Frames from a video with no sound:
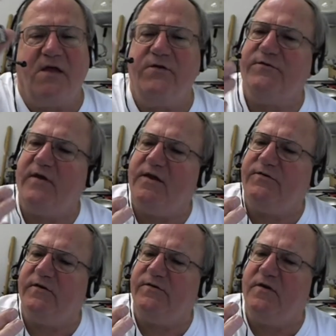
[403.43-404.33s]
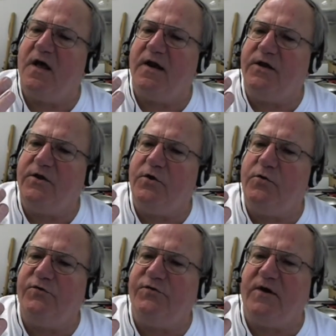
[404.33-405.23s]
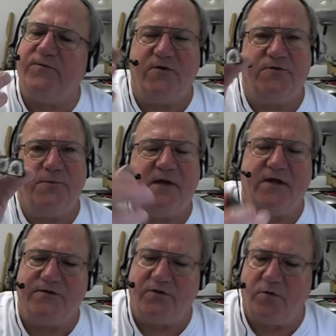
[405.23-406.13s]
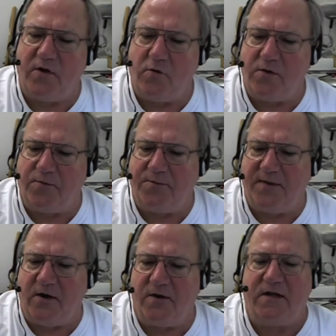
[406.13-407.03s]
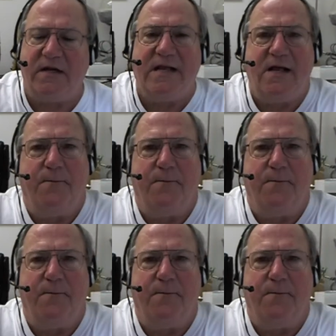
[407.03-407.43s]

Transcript: in this case, it's not a huge difference because of the way we prepared it,